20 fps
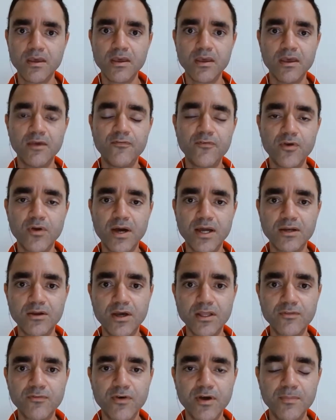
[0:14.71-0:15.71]
If you are
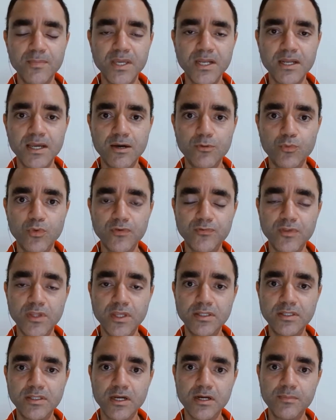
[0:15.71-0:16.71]
not familiar with the
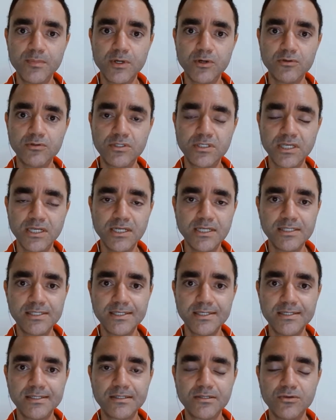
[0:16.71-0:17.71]
term
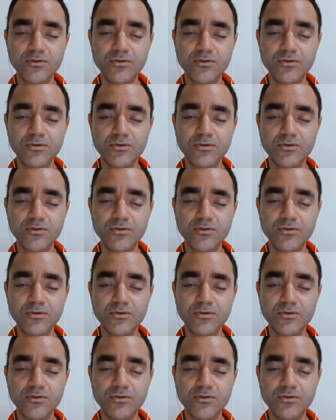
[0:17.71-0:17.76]
utilities,